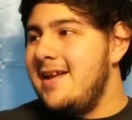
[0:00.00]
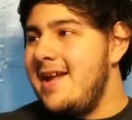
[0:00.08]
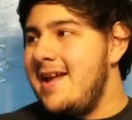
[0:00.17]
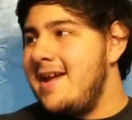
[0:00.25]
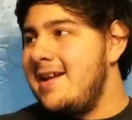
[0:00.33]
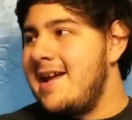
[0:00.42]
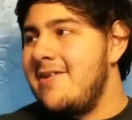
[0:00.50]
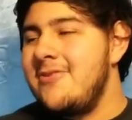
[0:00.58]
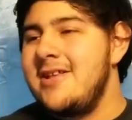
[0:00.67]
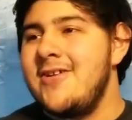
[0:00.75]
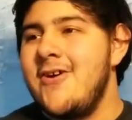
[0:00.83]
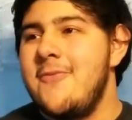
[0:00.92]
And I
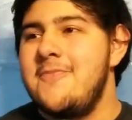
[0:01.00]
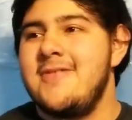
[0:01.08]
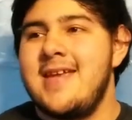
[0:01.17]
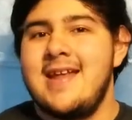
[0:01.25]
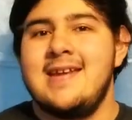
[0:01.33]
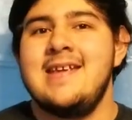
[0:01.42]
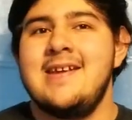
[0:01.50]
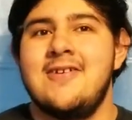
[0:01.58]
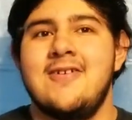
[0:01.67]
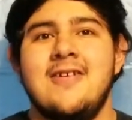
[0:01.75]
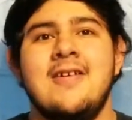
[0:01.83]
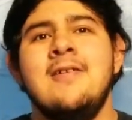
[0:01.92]
really hope you can't
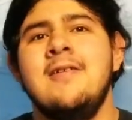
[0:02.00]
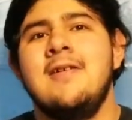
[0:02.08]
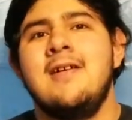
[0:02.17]
hear